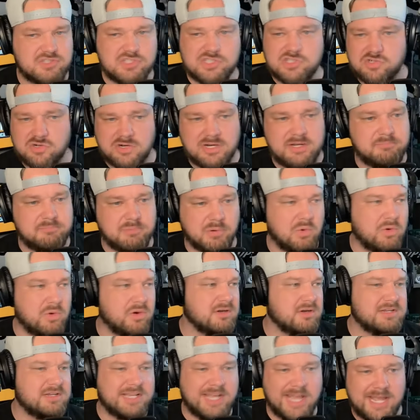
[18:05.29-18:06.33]
Straight
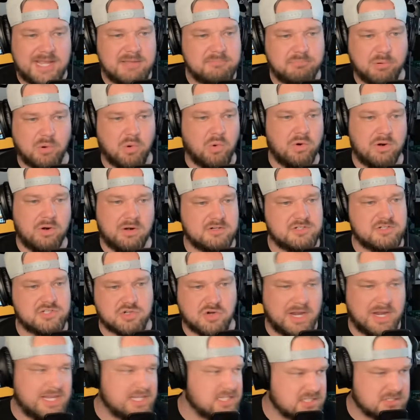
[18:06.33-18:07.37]
porn, gay porn,
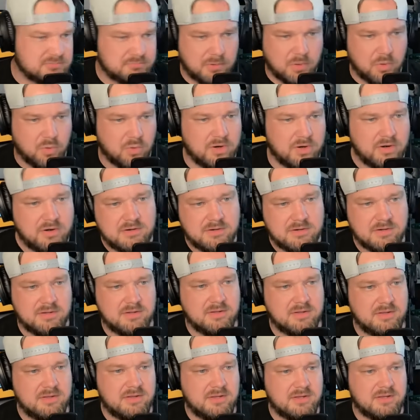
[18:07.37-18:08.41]
trans porn,
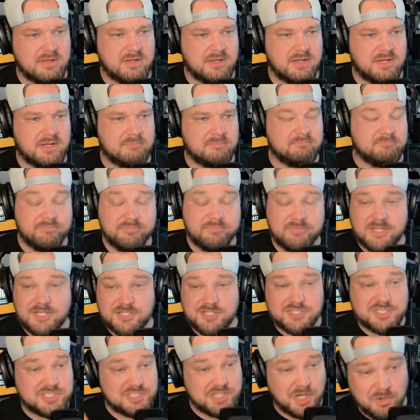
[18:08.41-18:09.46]
uh,
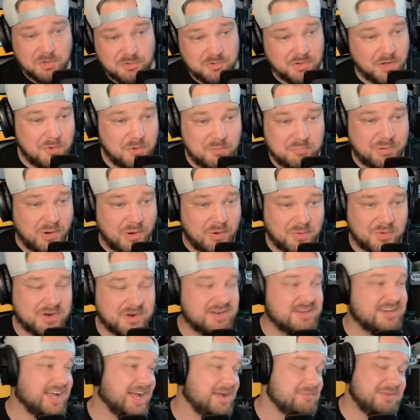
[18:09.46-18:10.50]
solo
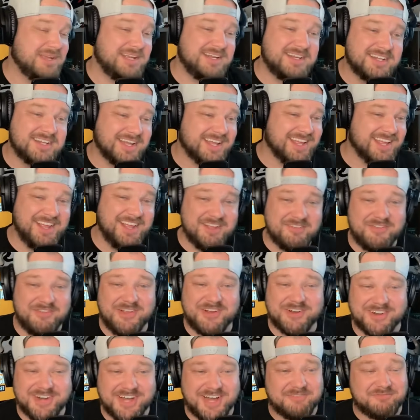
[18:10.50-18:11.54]
porn. I mean, if
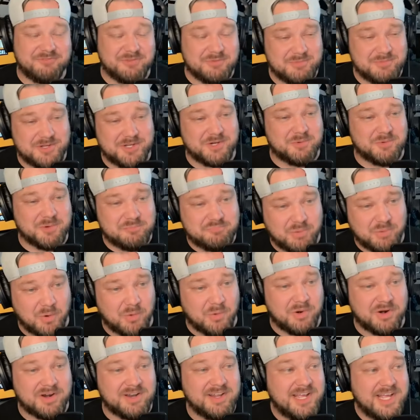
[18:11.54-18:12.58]
you're not familiar with
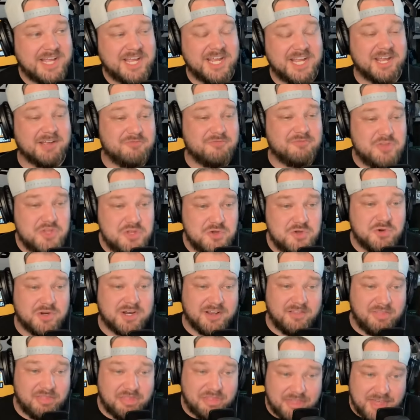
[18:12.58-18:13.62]
porn, if you
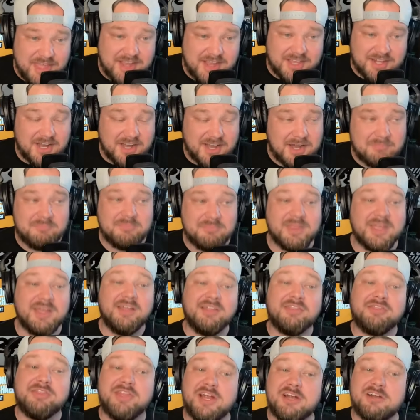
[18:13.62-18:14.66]
can think it up,
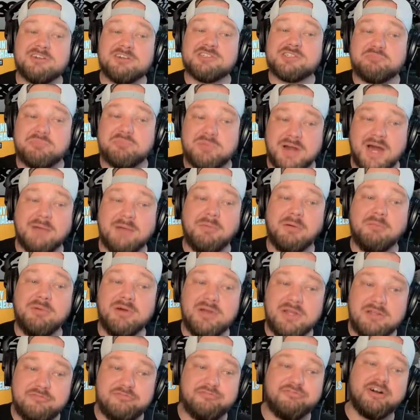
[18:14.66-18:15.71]
there's
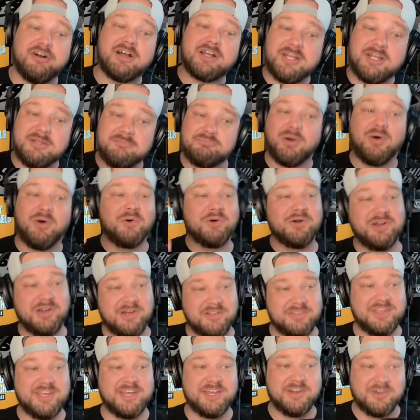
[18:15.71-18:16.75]
probably fucking porn
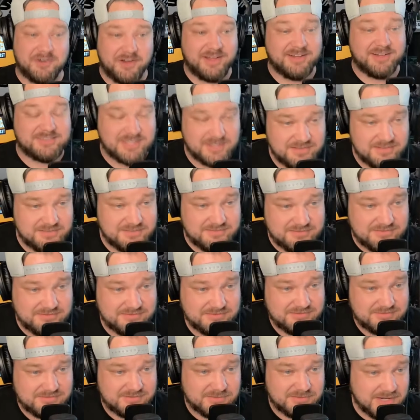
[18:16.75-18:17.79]
on the internet,
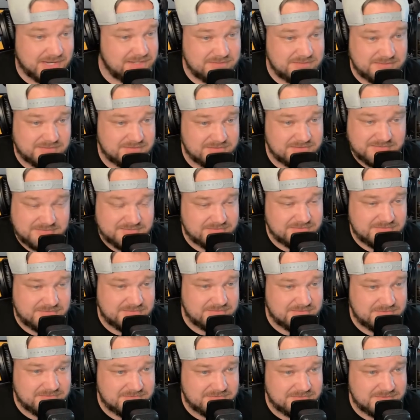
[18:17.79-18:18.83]
right?
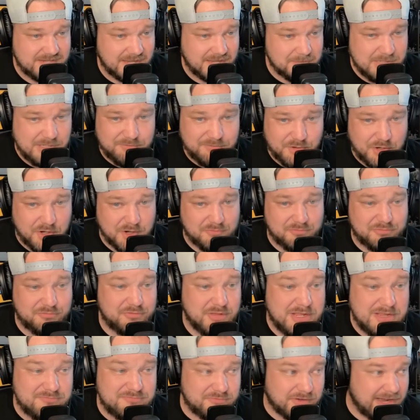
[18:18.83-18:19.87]
I mean, you've heard of
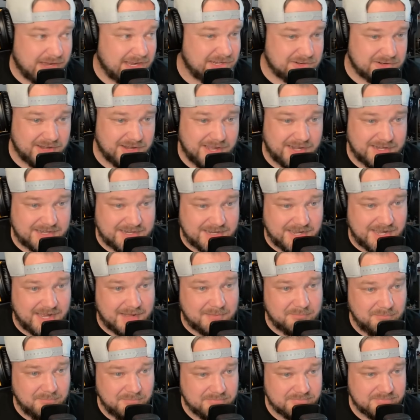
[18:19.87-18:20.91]

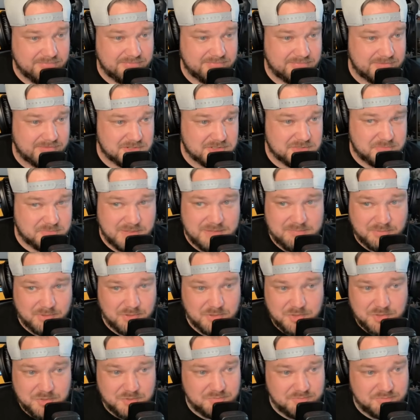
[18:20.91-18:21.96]
feetfinder.com. There's people
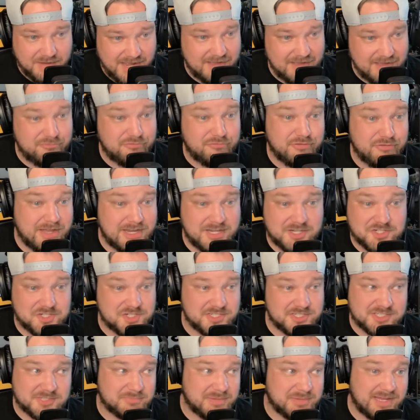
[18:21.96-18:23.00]
who have
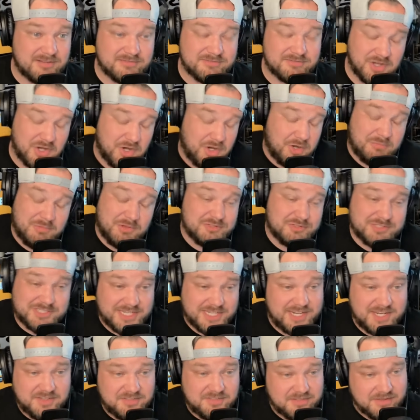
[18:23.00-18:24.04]
fetishes about almost
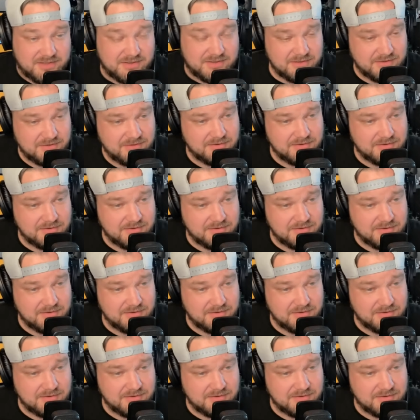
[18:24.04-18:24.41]
anything.